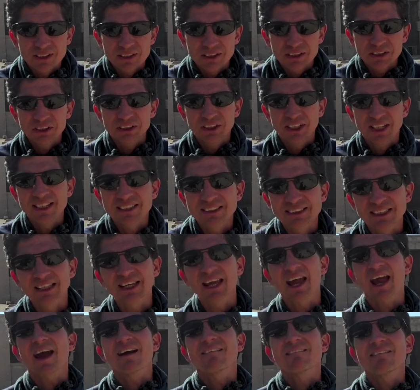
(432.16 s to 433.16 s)
She is the
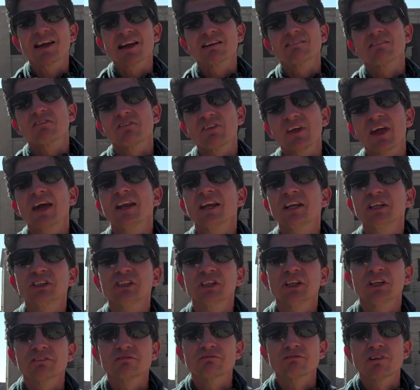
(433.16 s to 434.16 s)
carrier of the
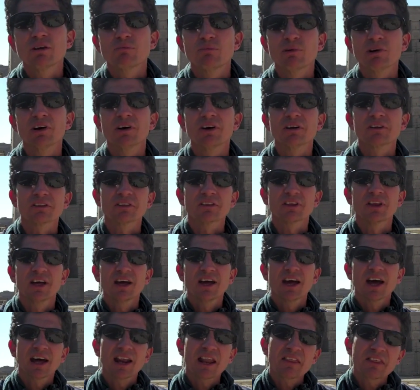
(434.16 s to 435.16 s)
energy of rebirth,
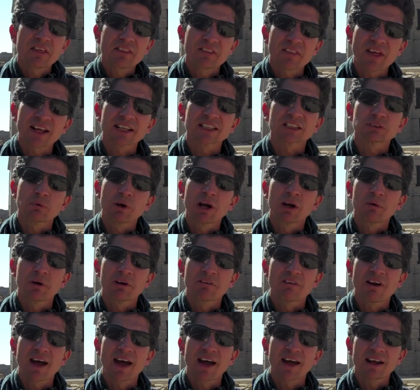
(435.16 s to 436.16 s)
and I think that's where
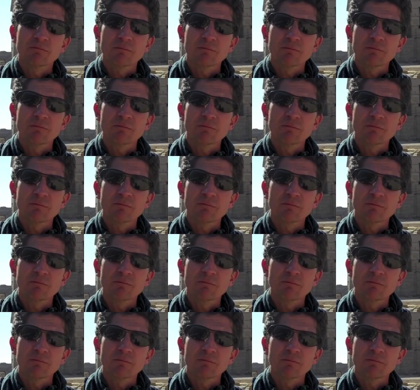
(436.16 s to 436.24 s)
we're at.